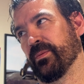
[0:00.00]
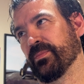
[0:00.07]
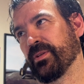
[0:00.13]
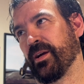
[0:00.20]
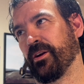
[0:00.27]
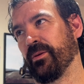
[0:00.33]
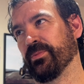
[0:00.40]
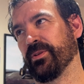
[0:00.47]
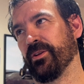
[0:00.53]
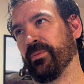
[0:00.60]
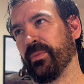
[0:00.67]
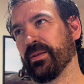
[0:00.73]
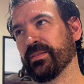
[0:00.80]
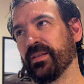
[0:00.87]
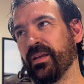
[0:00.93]
Taco Potato
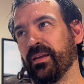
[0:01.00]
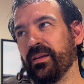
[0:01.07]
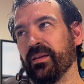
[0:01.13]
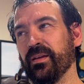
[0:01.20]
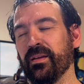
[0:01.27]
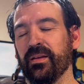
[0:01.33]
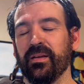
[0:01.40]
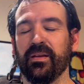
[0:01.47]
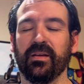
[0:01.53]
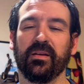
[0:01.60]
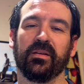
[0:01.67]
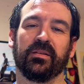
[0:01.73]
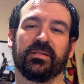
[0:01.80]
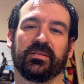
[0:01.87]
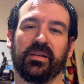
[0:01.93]
Mustang.
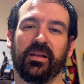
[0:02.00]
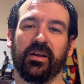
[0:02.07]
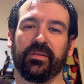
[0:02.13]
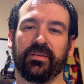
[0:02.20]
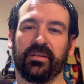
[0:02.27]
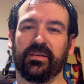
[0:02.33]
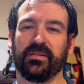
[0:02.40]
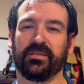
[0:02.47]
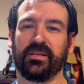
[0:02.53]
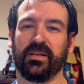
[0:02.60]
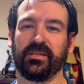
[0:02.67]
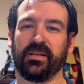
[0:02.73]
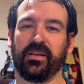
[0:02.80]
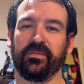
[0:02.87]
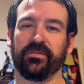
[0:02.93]
Stay healthy, stay
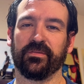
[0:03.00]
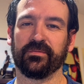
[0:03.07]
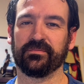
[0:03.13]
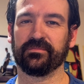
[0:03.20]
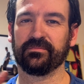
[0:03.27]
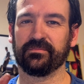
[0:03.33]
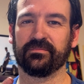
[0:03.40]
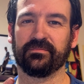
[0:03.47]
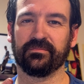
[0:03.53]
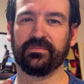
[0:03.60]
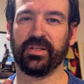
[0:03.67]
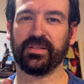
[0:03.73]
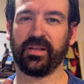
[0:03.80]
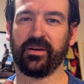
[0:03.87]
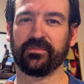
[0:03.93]
safe.
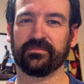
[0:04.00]
Peace out.